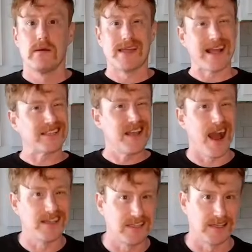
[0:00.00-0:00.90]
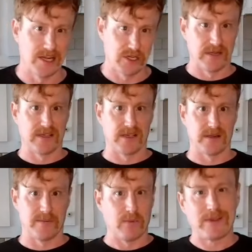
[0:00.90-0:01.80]
that's the isolation
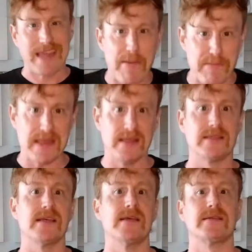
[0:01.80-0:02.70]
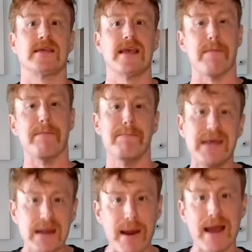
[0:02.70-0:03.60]
system. And what that means is it
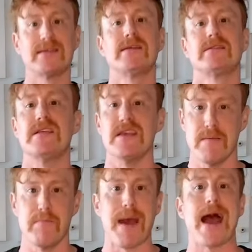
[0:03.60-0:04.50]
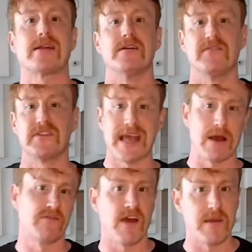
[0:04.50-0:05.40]
minimizes the impact of
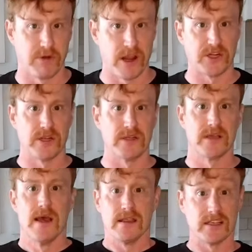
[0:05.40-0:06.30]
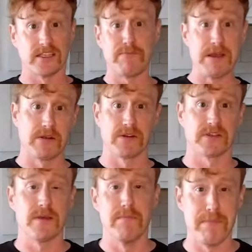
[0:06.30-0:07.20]
sound vibrations the
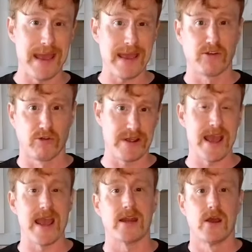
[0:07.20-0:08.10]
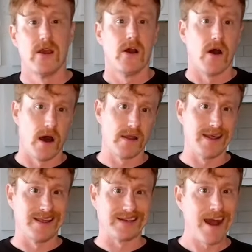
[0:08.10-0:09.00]
speakers may create
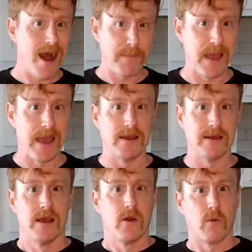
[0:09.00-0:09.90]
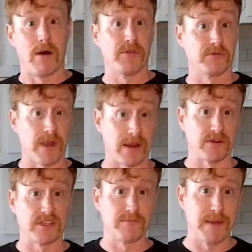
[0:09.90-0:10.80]
on the top end while the
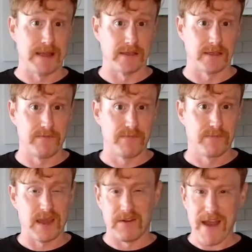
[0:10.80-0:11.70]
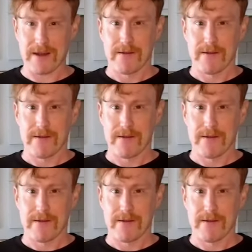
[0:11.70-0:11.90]
record spins. In fact,